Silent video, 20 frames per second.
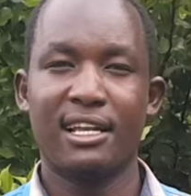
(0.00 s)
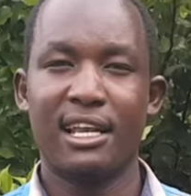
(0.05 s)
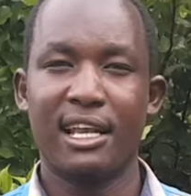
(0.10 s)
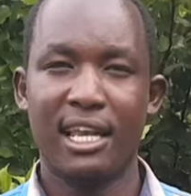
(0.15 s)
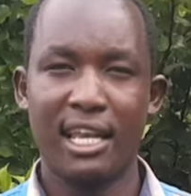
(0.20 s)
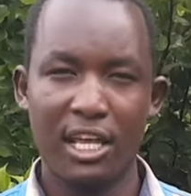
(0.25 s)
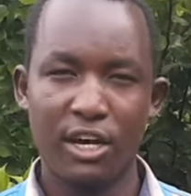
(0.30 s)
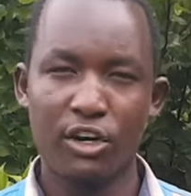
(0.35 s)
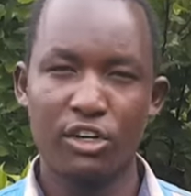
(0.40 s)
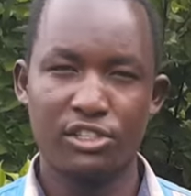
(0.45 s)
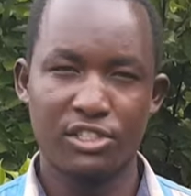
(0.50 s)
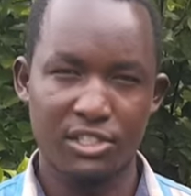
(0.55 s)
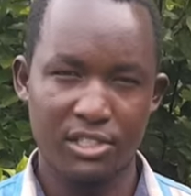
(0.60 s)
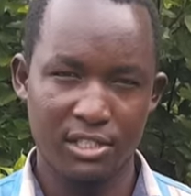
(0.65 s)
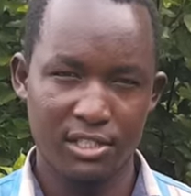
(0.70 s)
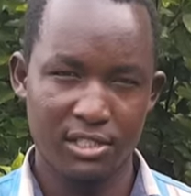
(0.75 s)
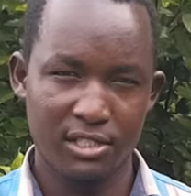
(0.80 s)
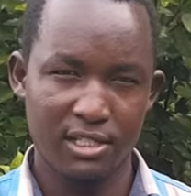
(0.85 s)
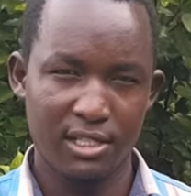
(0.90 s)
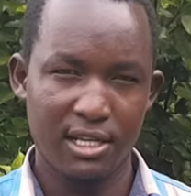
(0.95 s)

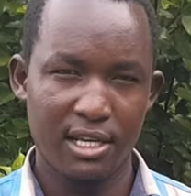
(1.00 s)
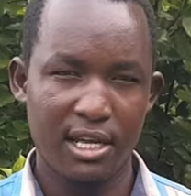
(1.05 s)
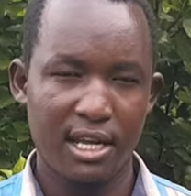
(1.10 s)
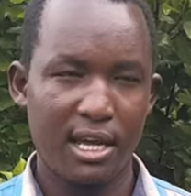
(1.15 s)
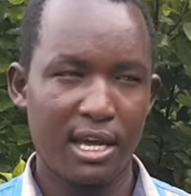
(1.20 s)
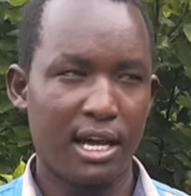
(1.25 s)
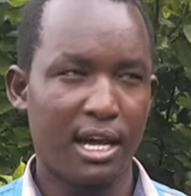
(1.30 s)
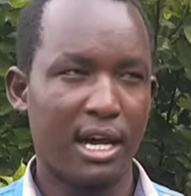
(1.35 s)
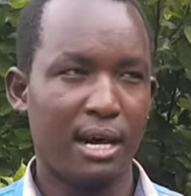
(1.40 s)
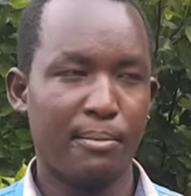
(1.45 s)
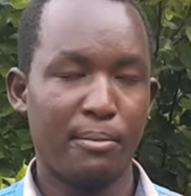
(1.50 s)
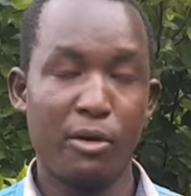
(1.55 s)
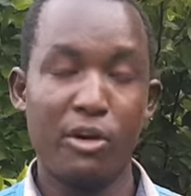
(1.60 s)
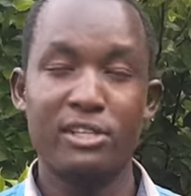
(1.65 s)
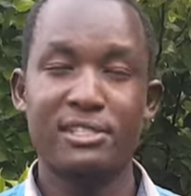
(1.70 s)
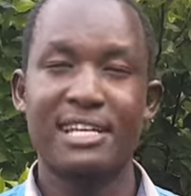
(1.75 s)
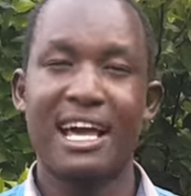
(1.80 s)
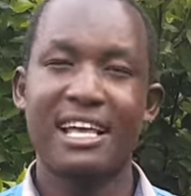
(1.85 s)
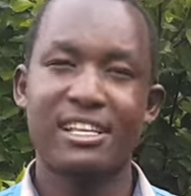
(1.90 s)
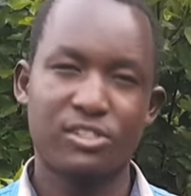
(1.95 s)
Leo's uh,
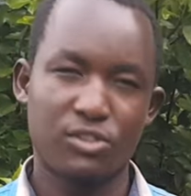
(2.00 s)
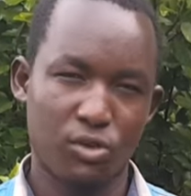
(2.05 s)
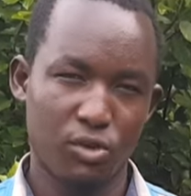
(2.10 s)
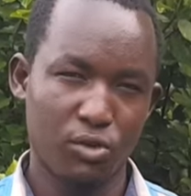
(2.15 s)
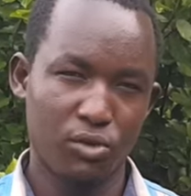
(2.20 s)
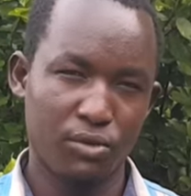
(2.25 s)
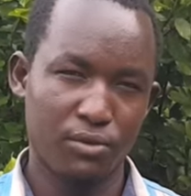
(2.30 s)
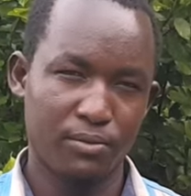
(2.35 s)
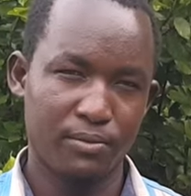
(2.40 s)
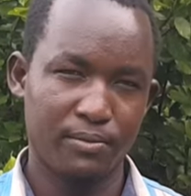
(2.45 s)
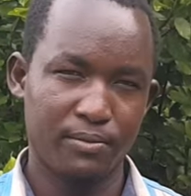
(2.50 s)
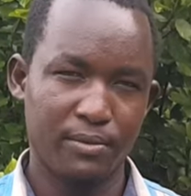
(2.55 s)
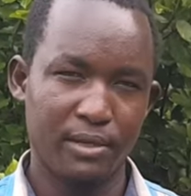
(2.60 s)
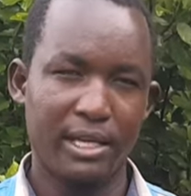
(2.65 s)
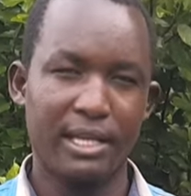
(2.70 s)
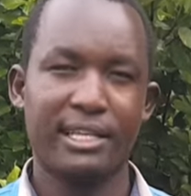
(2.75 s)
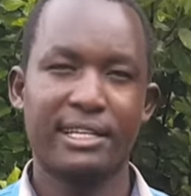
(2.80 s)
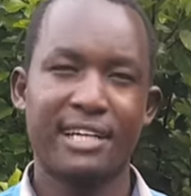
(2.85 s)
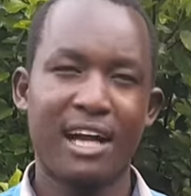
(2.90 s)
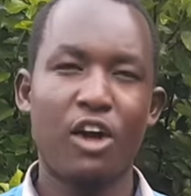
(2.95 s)
Boys High School
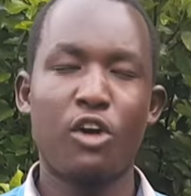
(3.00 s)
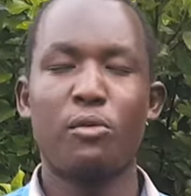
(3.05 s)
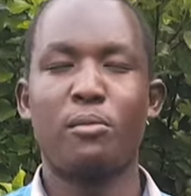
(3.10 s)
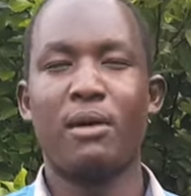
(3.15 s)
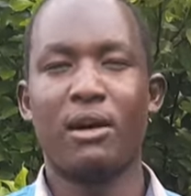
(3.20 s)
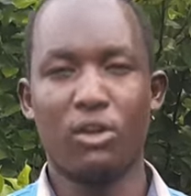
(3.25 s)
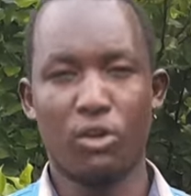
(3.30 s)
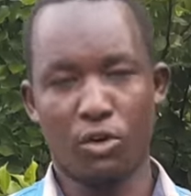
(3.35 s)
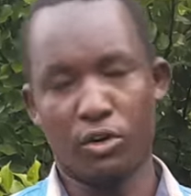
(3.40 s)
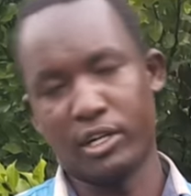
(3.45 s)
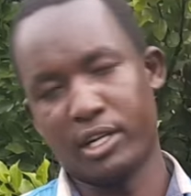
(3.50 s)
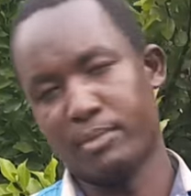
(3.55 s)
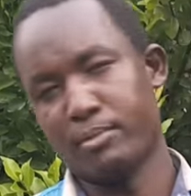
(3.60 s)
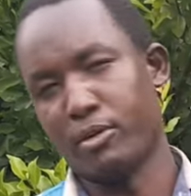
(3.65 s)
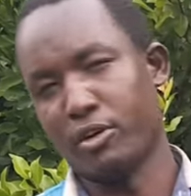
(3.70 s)
in Kakuma, Lokore